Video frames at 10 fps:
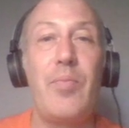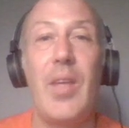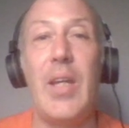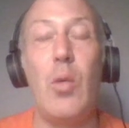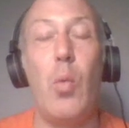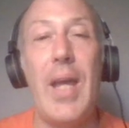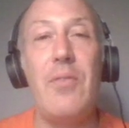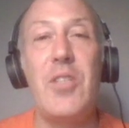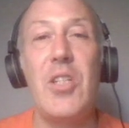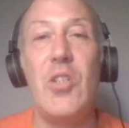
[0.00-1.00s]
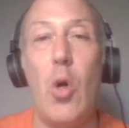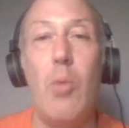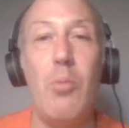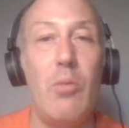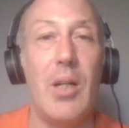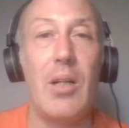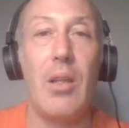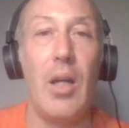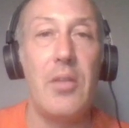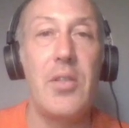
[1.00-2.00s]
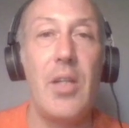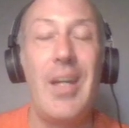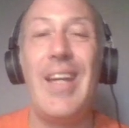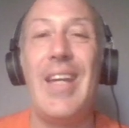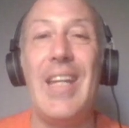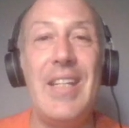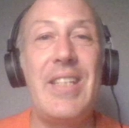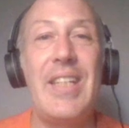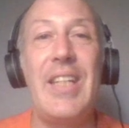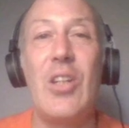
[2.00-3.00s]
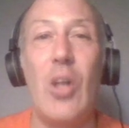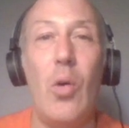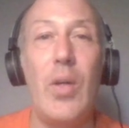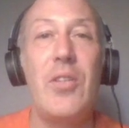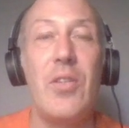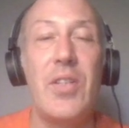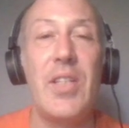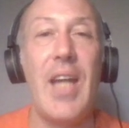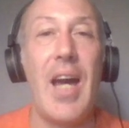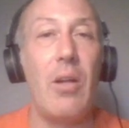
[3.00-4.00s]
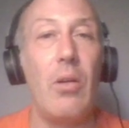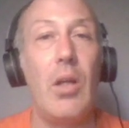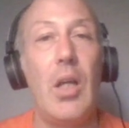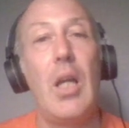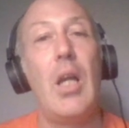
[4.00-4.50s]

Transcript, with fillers: He waives his no movement clause. Is he going to Seattle?